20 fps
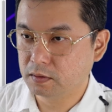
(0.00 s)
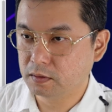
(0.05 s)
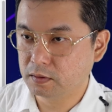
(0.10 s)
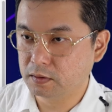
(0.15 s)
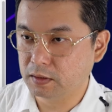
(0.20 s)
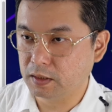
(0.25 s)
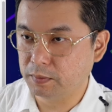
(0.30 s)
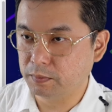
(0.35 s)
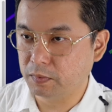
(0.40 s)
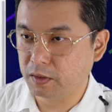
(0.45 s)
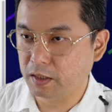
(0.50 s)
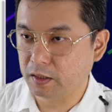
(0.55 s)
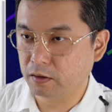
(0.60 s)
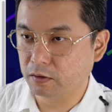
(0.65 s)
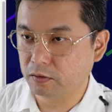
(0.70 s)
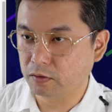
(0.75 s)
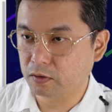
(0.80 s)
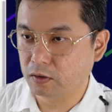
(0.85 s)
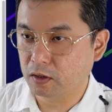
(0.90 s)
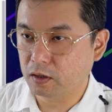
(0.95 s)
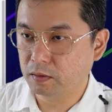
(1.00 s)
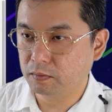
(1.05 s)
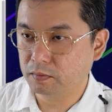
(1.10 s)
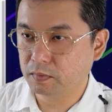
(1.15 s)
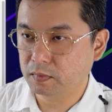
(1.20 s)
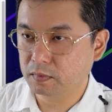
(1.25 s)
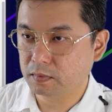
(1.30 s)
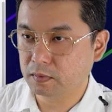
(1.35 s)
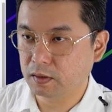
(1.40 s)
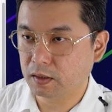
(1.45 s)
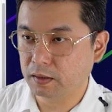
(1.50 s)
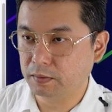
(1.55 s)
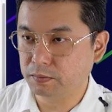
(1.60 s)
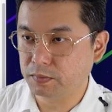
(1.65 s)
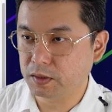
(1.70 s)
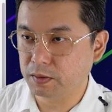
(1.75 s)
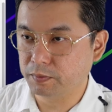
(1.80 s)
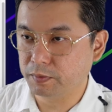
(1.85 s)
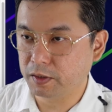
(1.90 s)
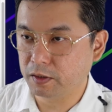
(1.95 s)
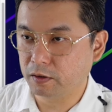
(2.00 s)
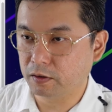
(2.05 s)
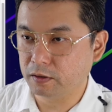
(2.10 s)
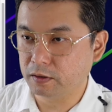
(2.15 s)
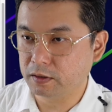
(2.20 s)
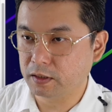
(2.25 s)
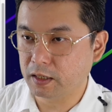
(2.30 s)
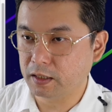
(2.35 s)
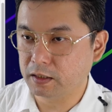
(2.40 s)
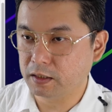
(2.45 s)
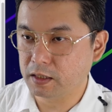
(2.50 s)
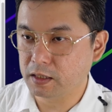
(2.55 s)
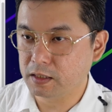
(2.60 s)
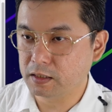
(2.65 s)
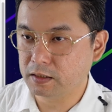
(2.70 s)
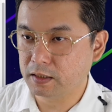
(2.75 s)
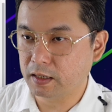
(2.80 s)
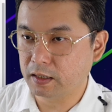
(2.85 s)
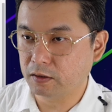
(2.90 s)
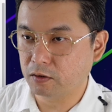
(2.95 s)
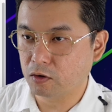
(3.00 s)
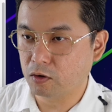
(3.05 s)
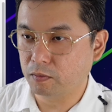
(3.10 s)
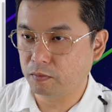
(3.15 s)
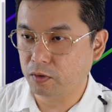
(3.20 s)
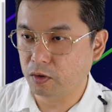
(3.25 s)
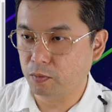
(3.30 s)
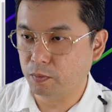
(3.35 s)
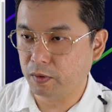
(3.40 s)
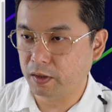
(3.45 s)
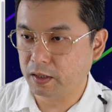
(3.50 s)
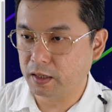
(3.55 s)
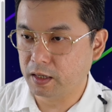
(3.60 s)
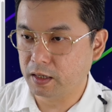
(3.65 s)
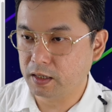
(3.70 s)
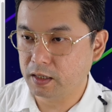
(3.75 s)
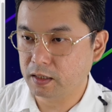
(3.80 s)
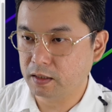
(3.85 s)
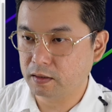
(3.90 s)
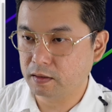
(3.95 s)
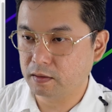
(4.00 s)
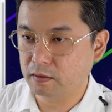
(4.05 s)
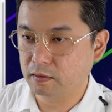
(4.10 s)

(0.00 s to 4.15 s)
Same thing on top. I'm simply gonna take this and duplicate it.